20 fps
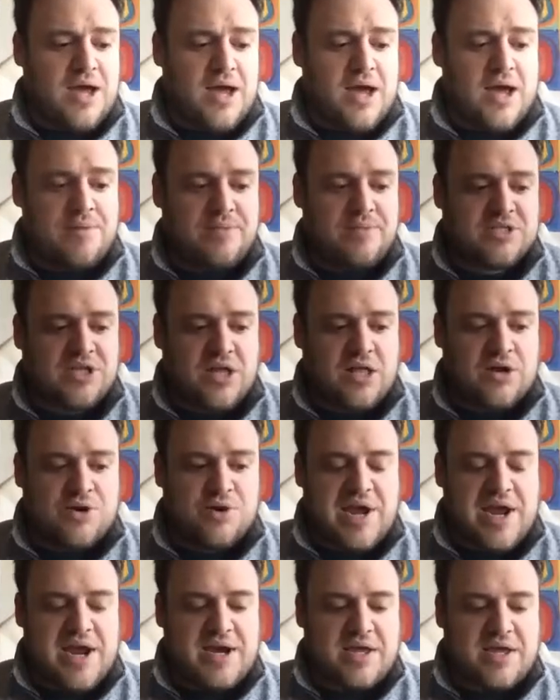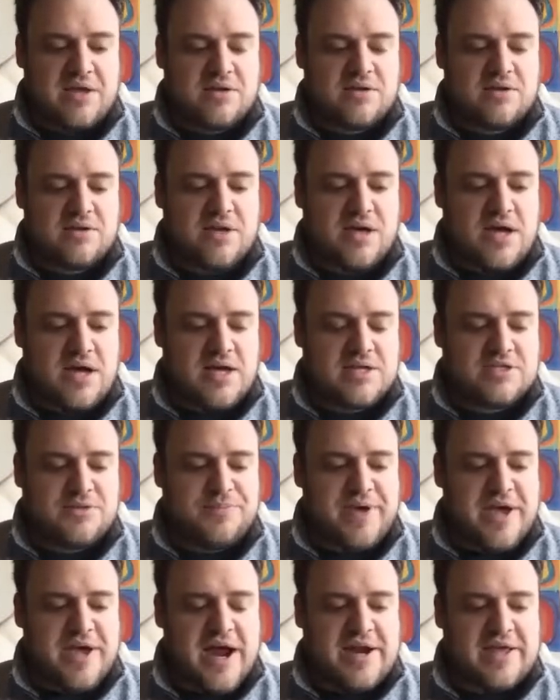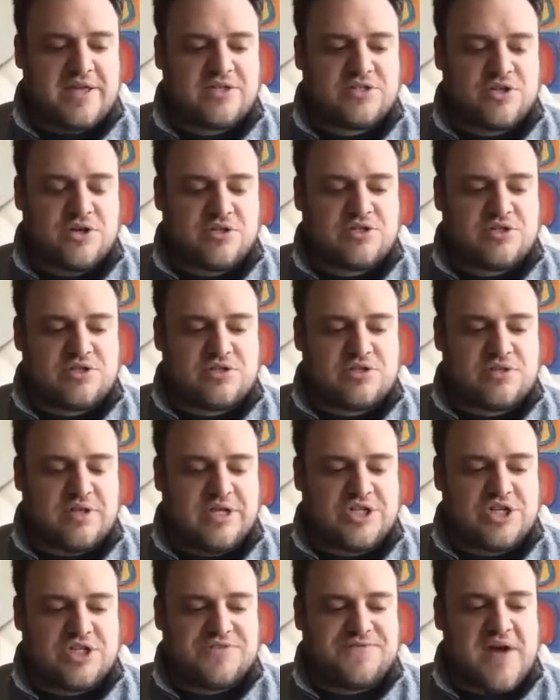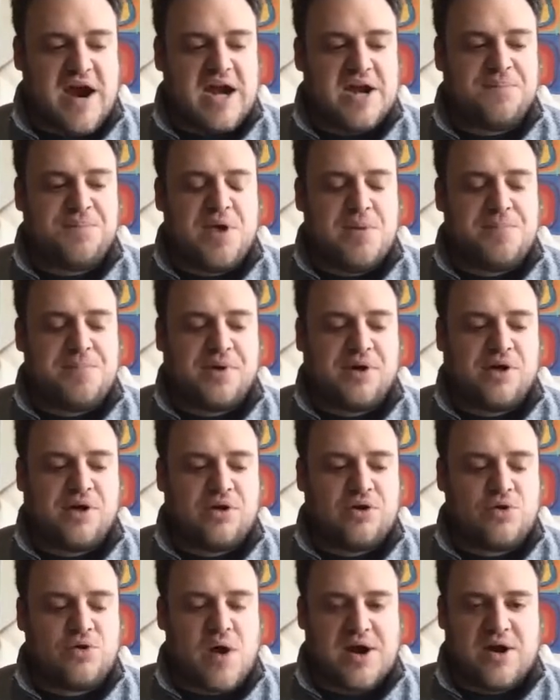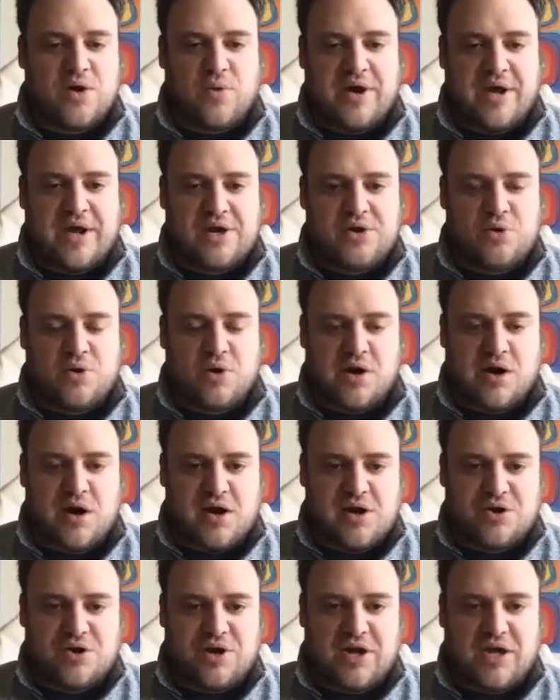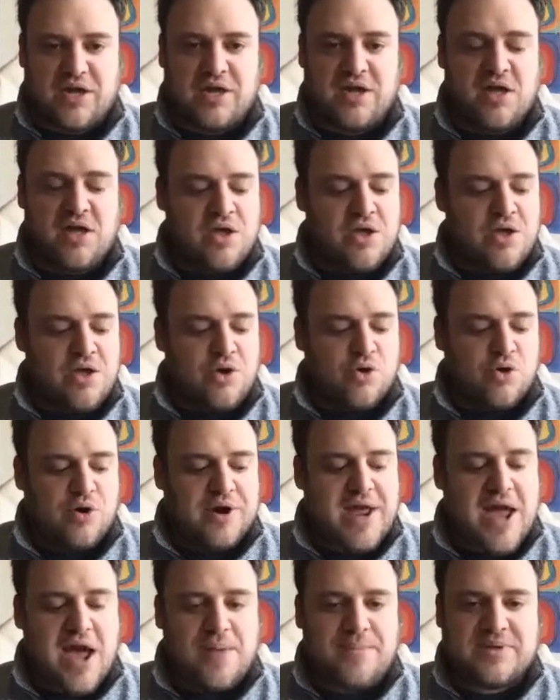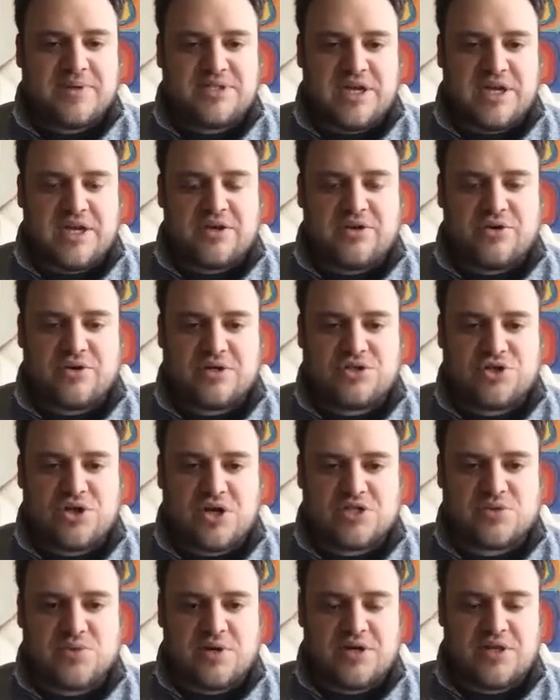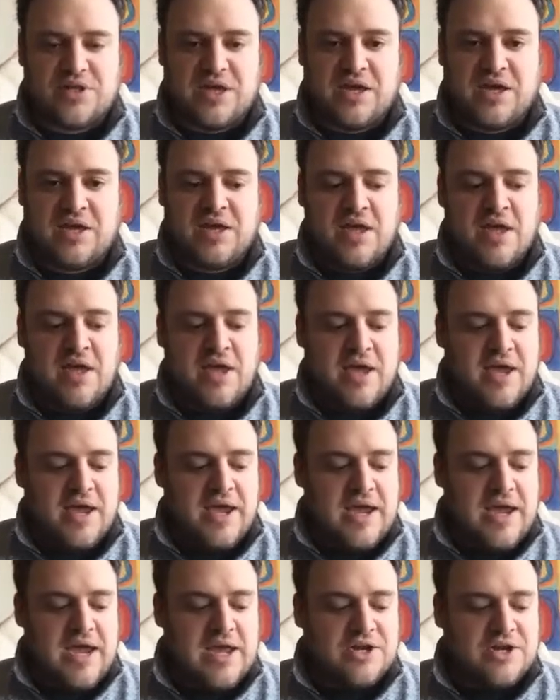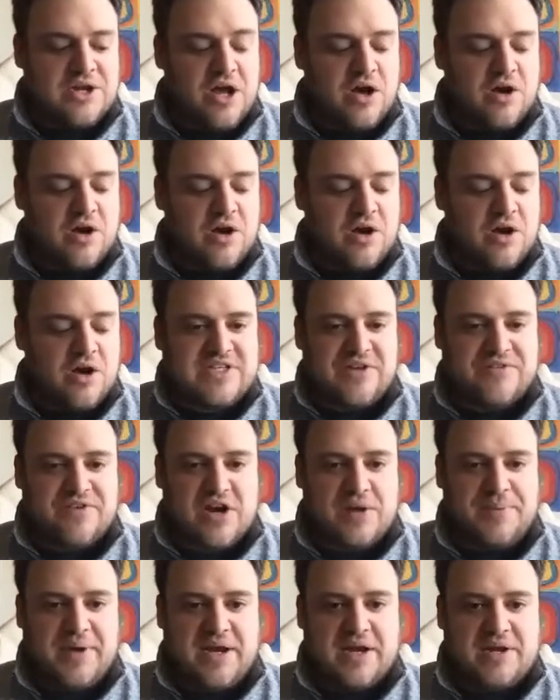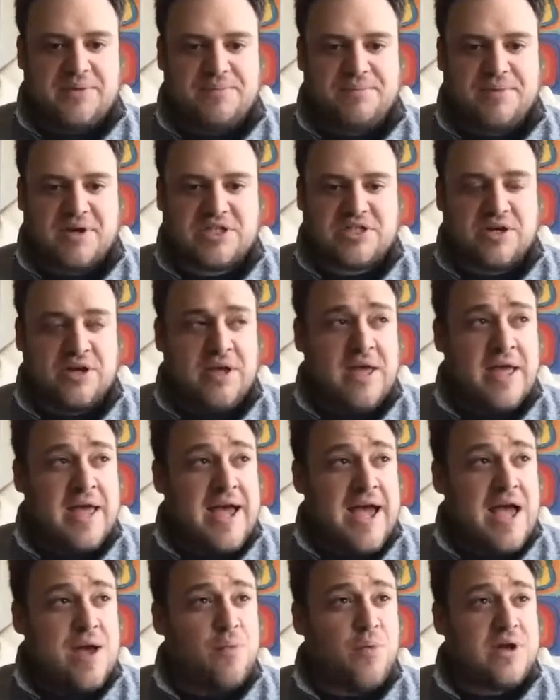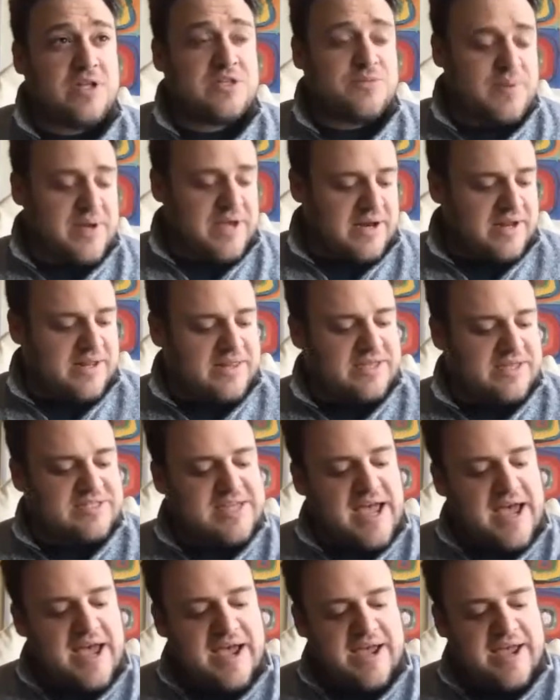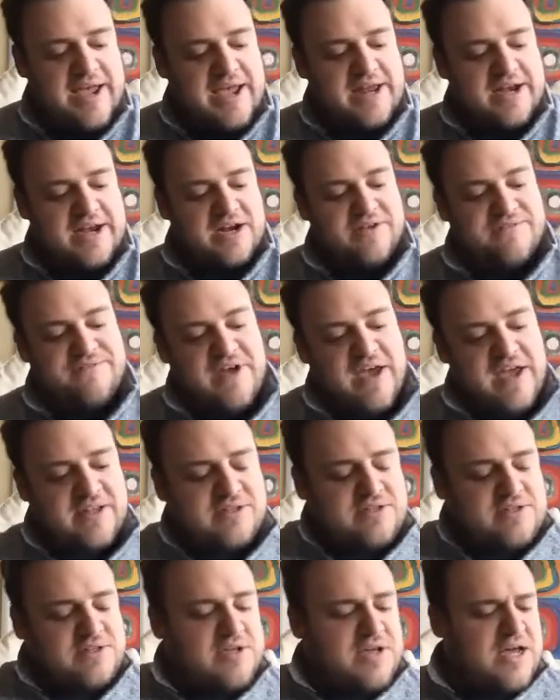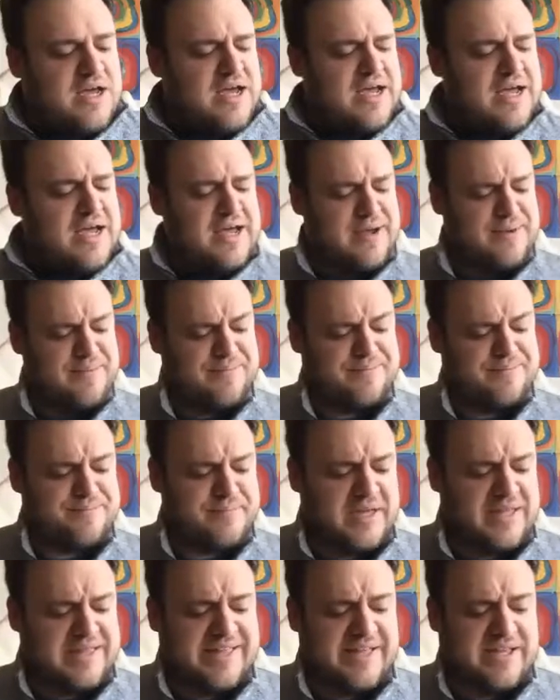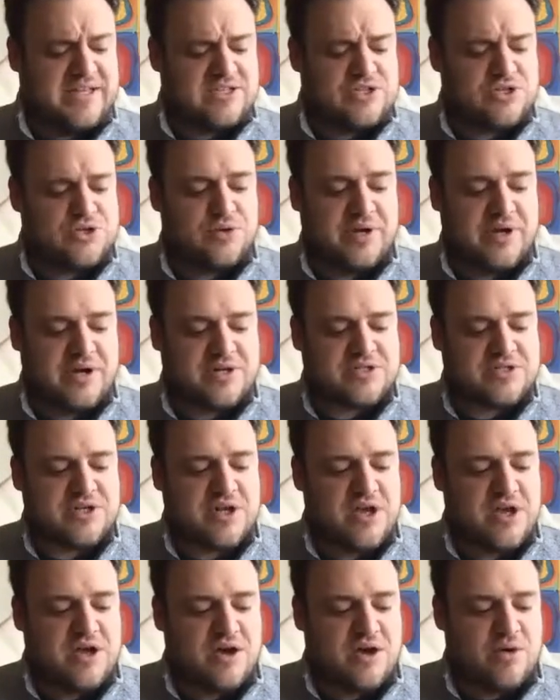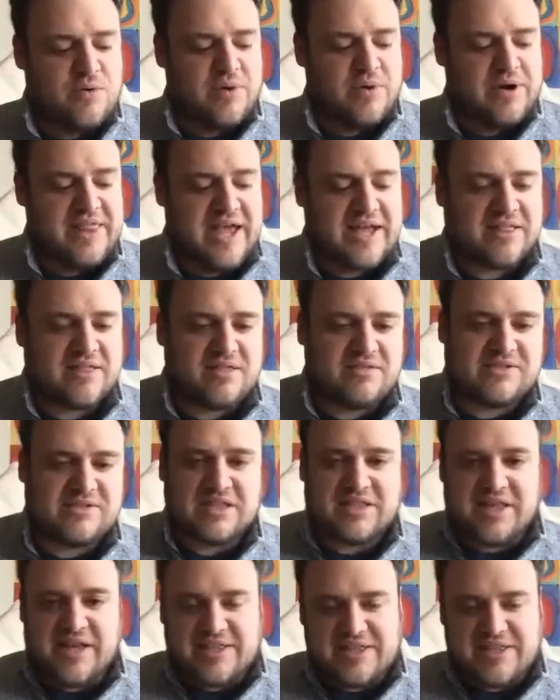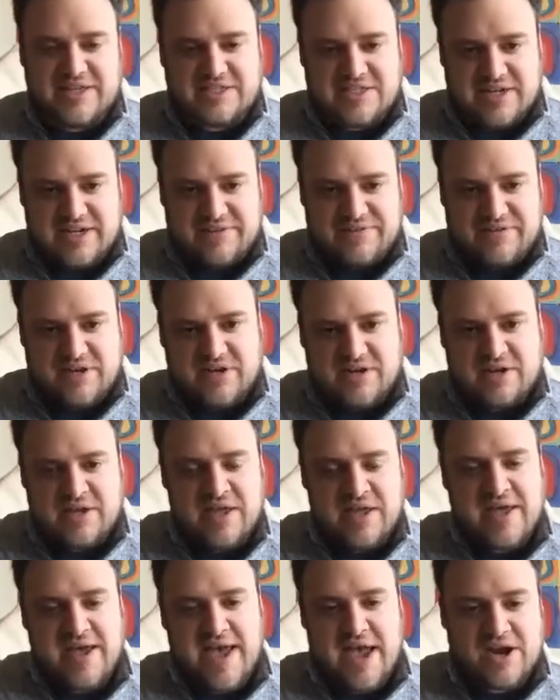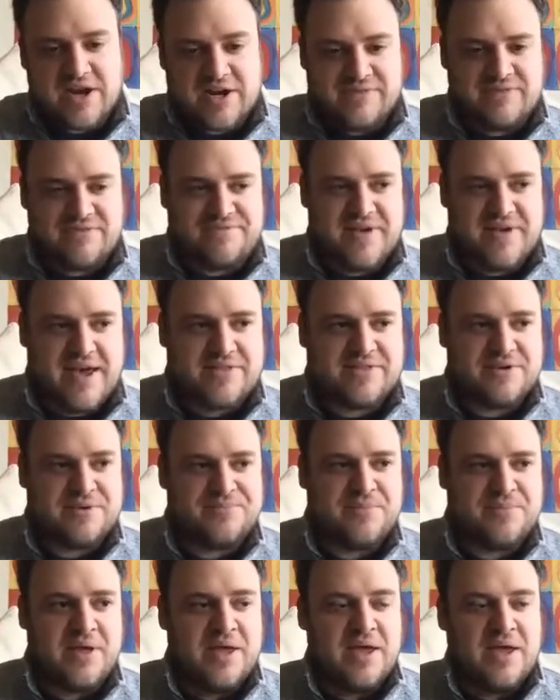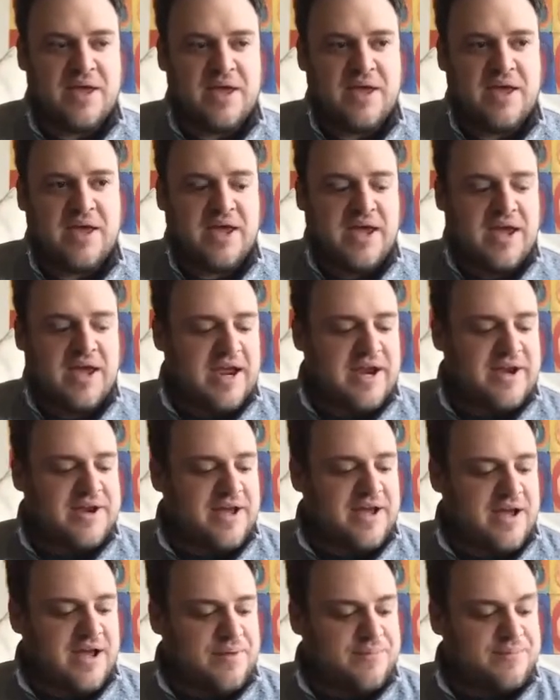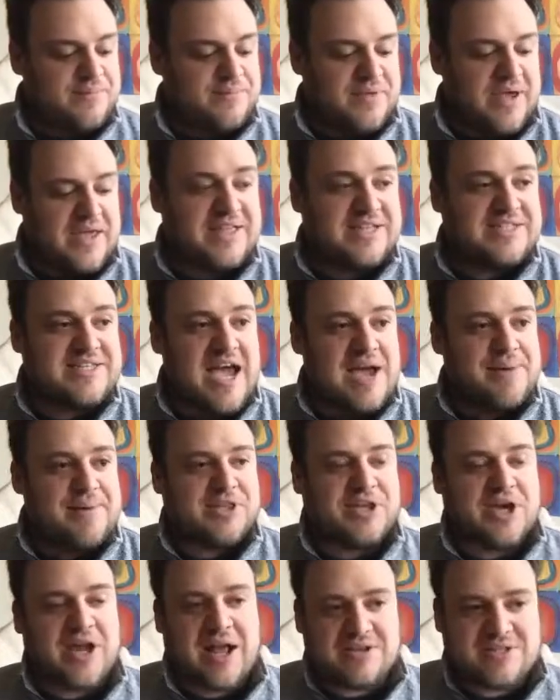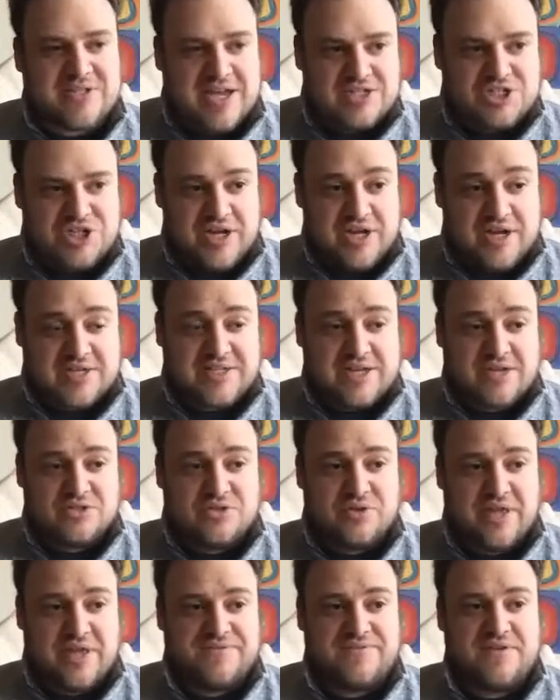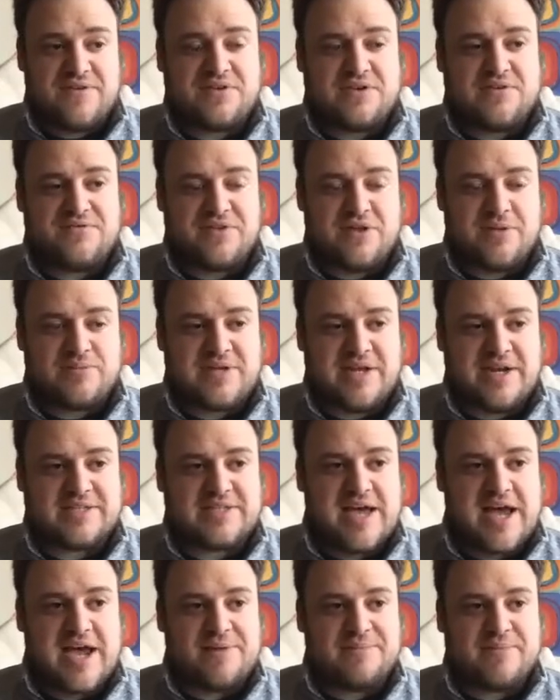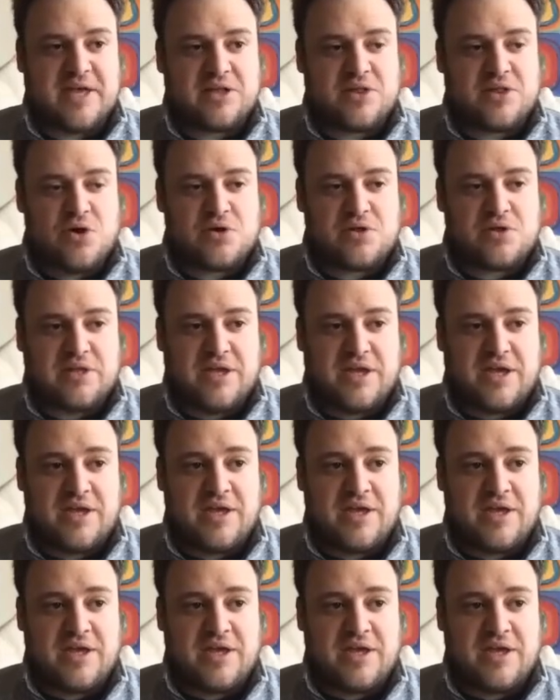It's all organic, to be honest. So it's just finding people who want to win, who are hungry, who are competent, who are trustworthy. And, obviously we're going to be in a bunch. I once met this guy at an event at least 2 years ago when like something like this and even I can even fathom. And at the time I thought I was hot shit because I was doing like 15 flips at a time, like locally.